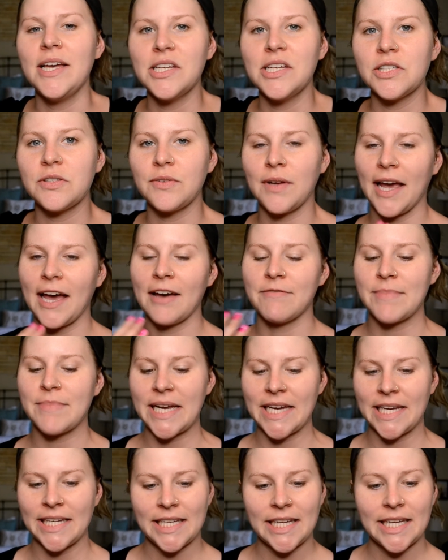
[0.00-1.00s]
so I have
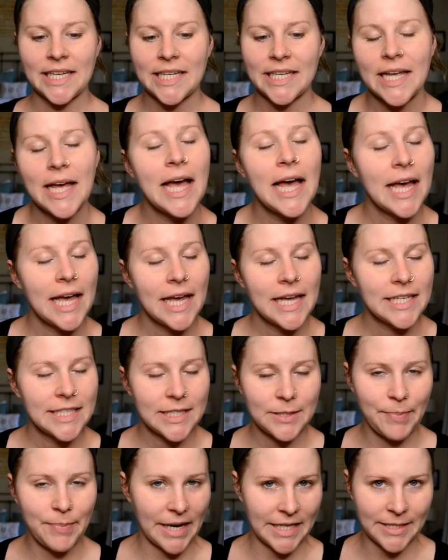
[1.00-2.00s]
my
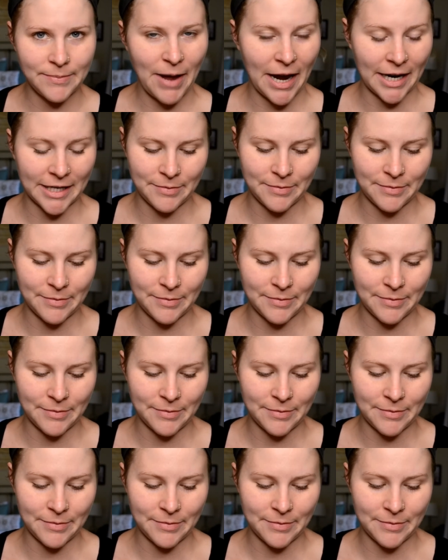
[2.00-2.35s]
space back